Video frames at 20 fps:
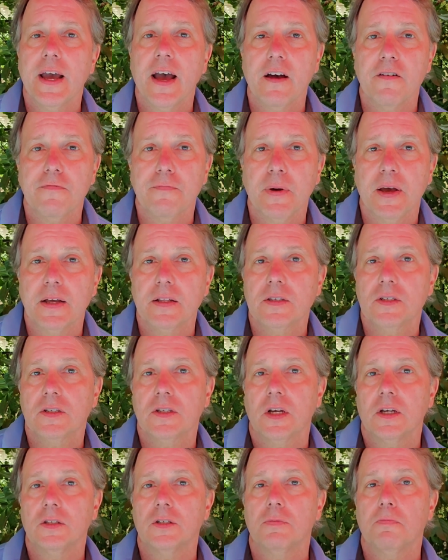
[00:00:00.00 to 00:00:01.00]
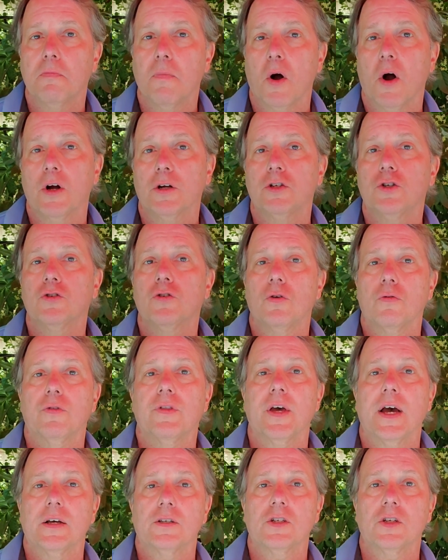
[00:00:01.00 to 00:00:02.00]
have been since March two
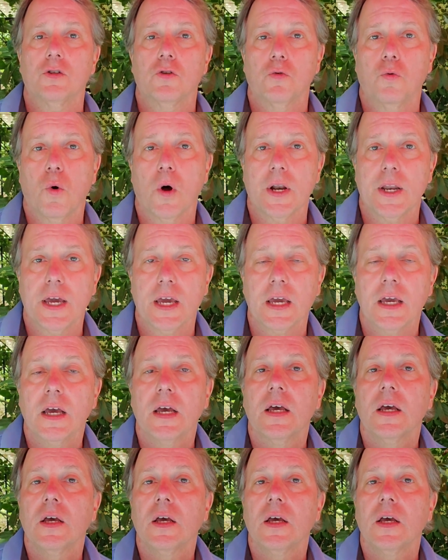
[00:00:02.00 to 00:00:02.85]
thousand twenty,